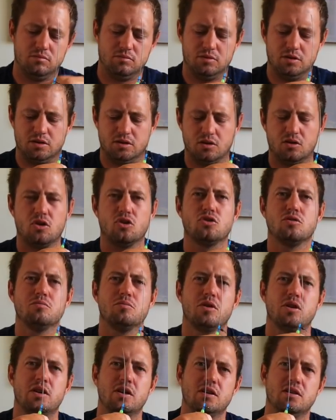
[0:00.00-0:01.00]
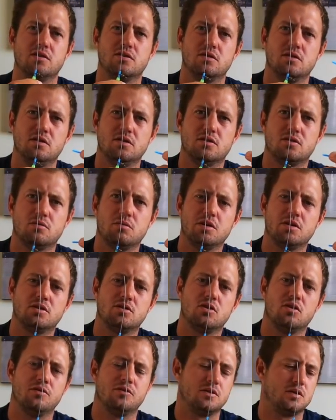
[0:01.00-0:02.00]
the, the cotton bud is, is quite
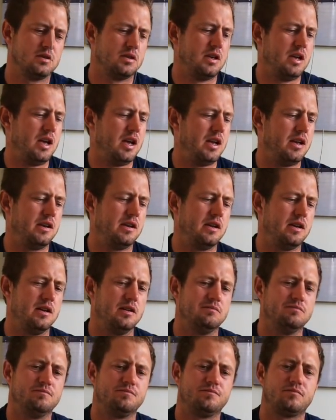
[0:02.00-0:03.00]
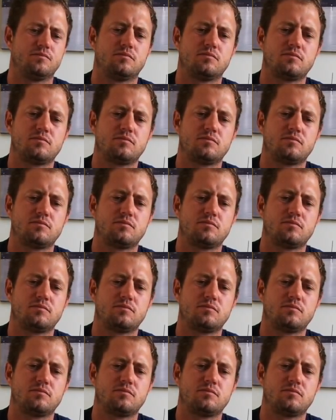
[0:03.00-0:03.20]
soft, and um,